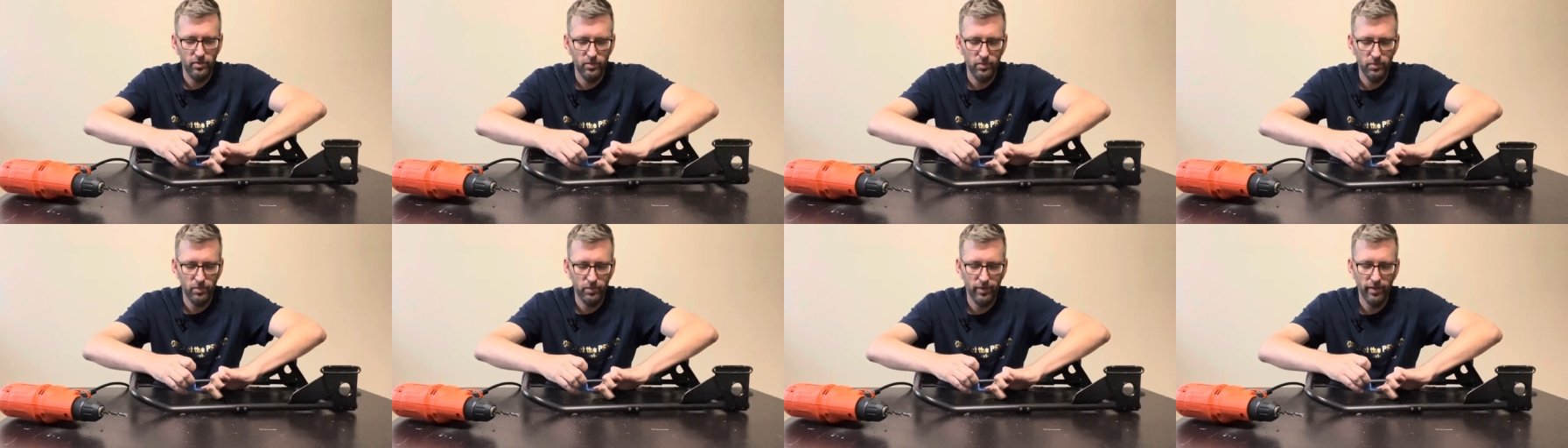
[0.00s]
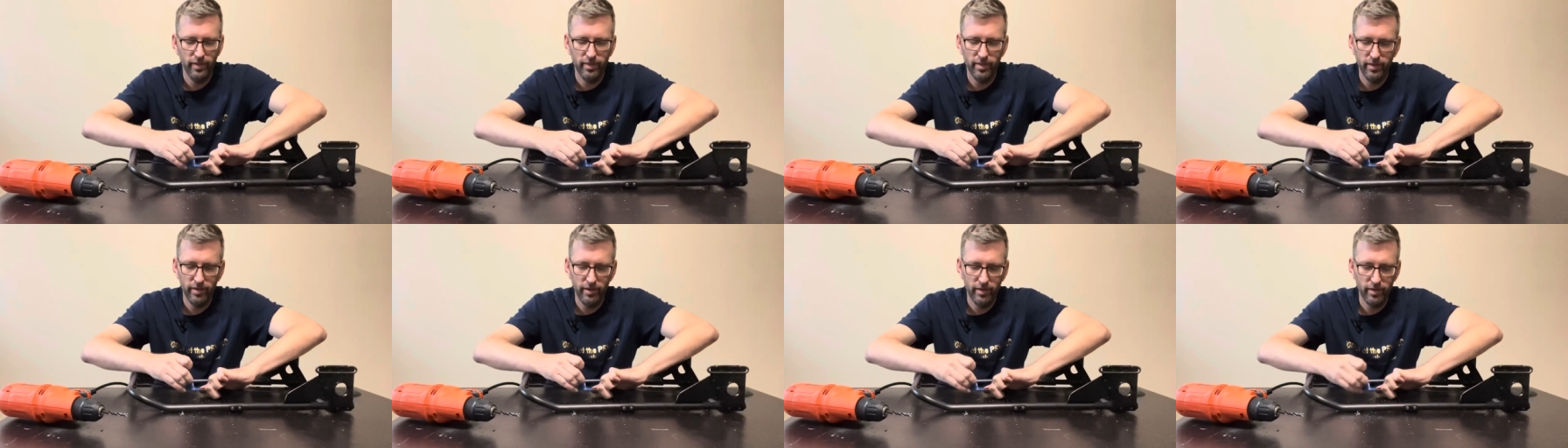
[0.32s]

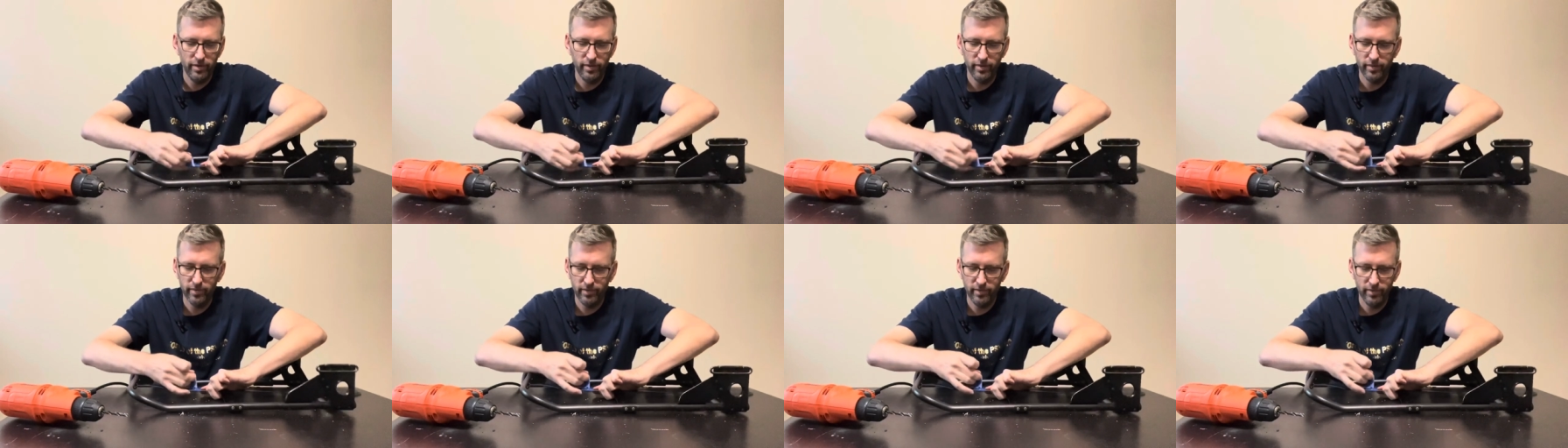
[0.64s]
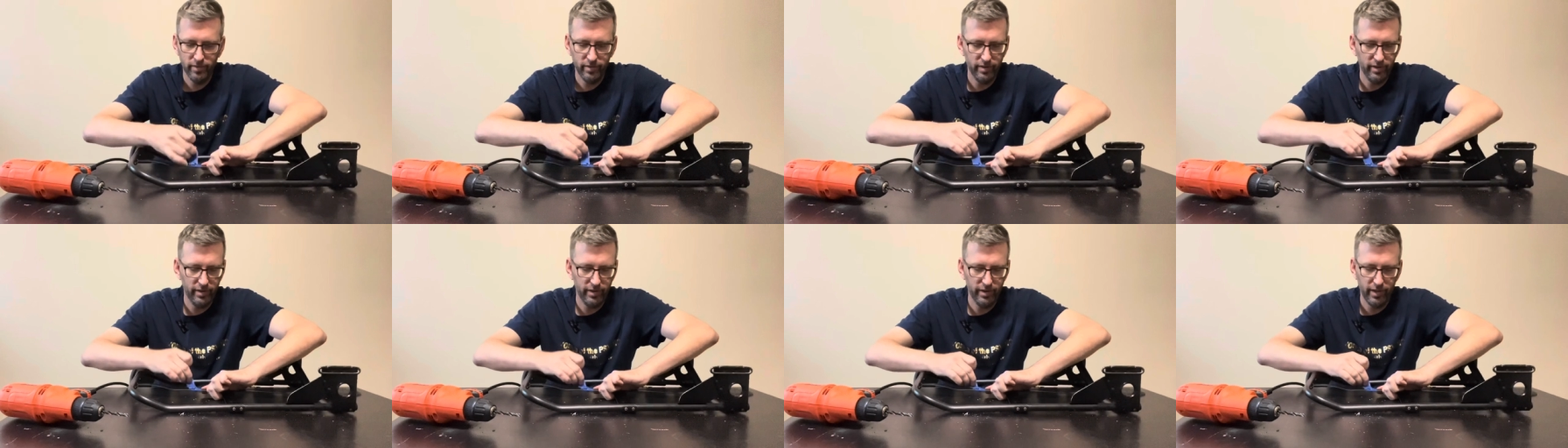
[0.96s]
within
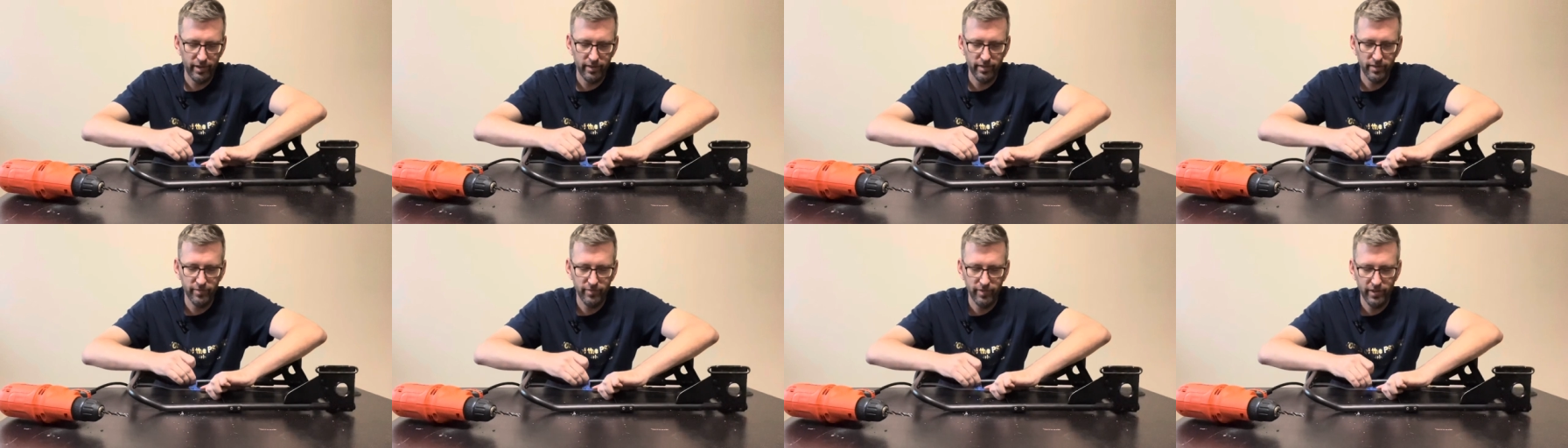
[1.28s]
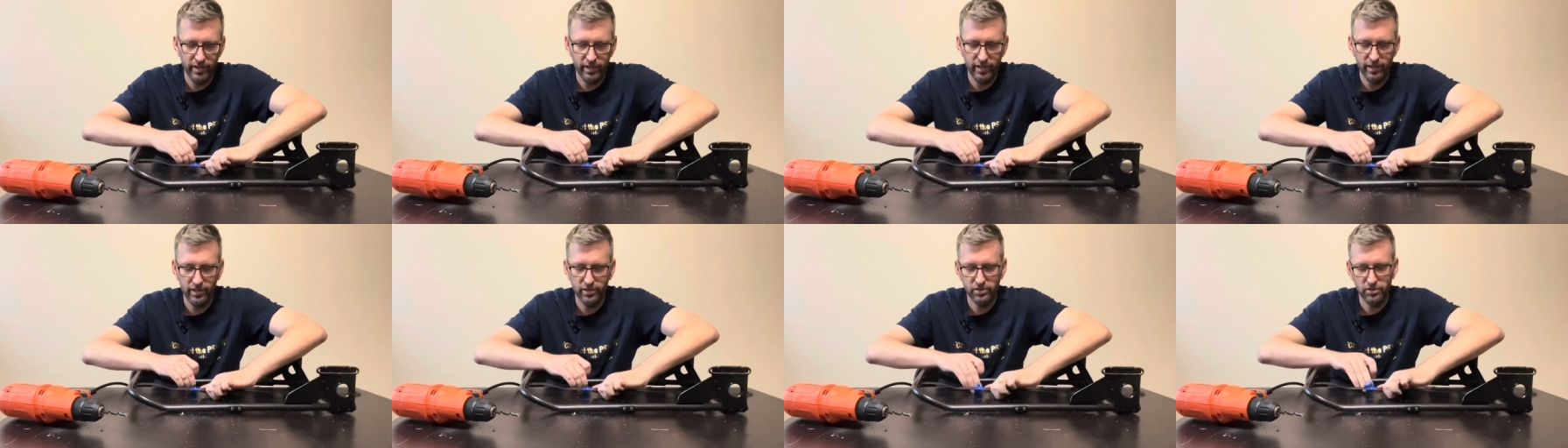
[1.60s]
an eighth of an
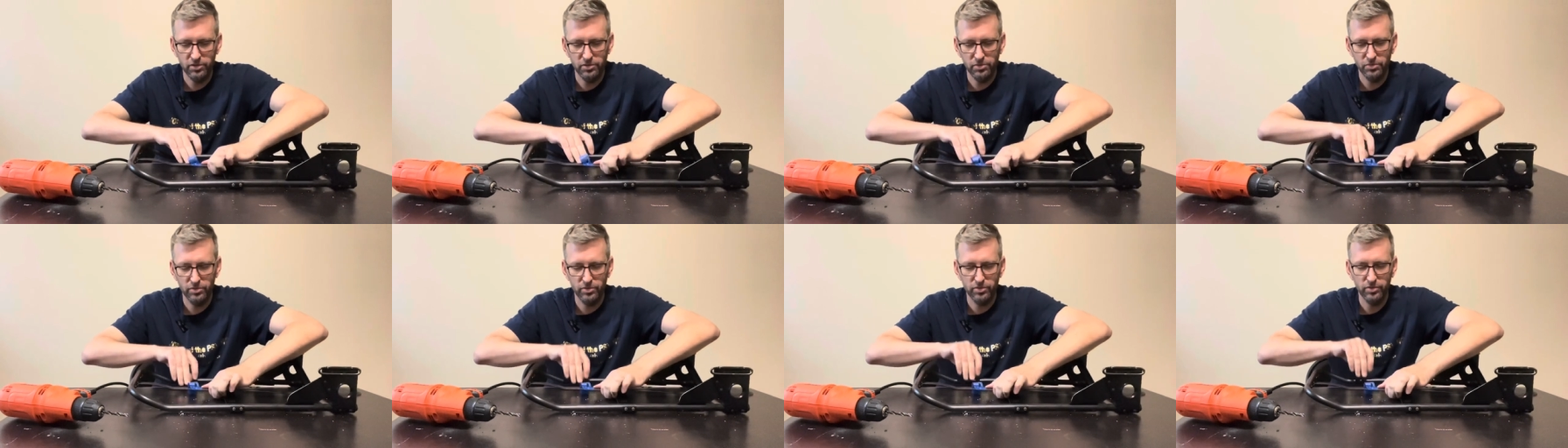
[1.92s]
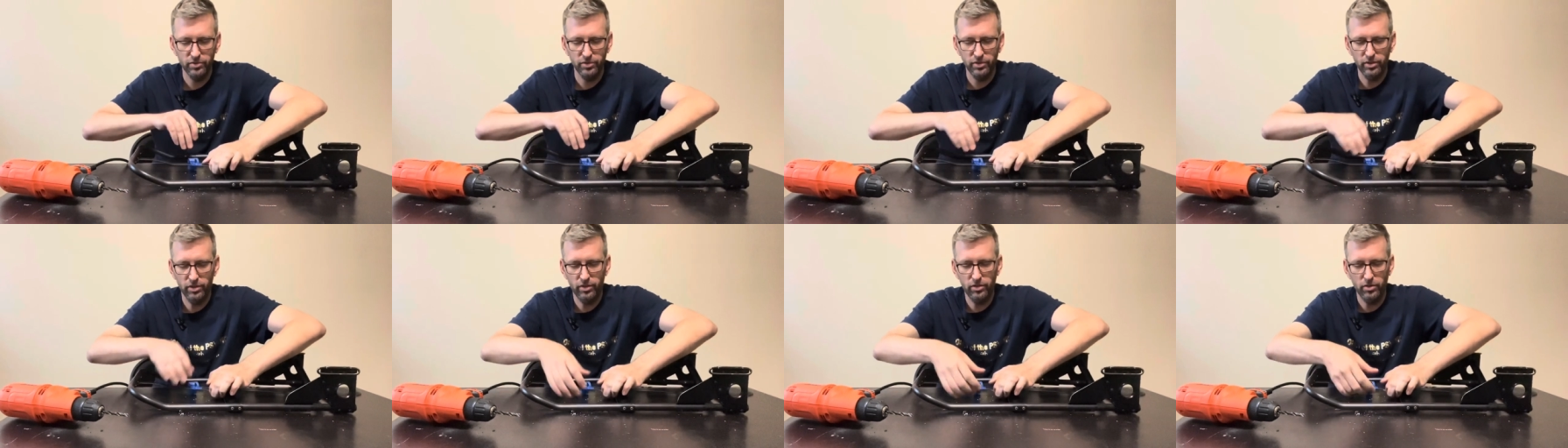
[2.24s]
inch. It was
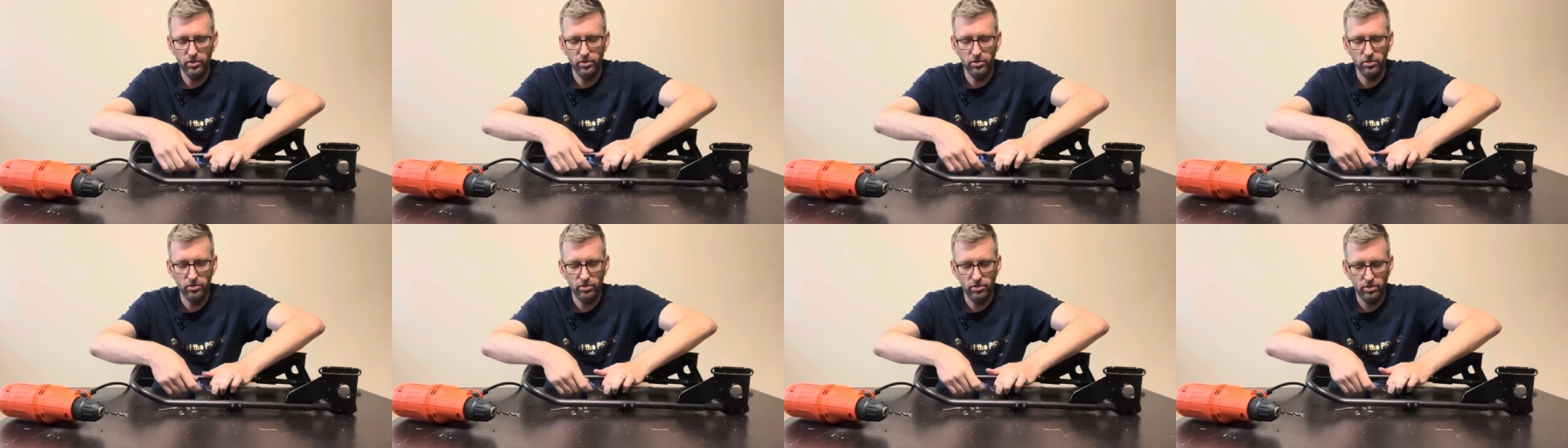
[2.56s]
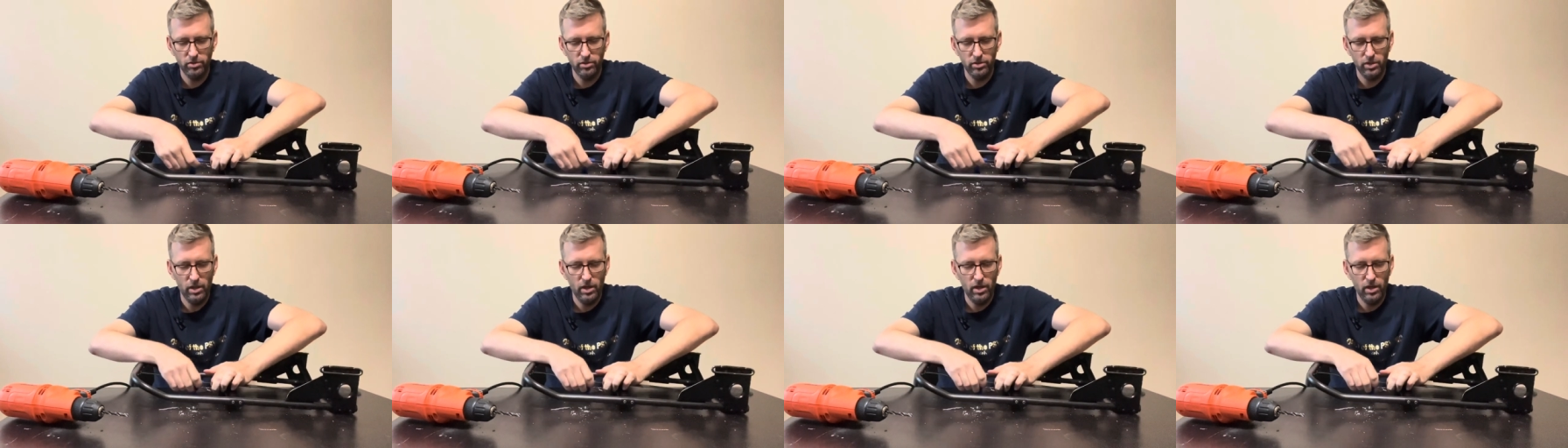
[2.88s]
really close.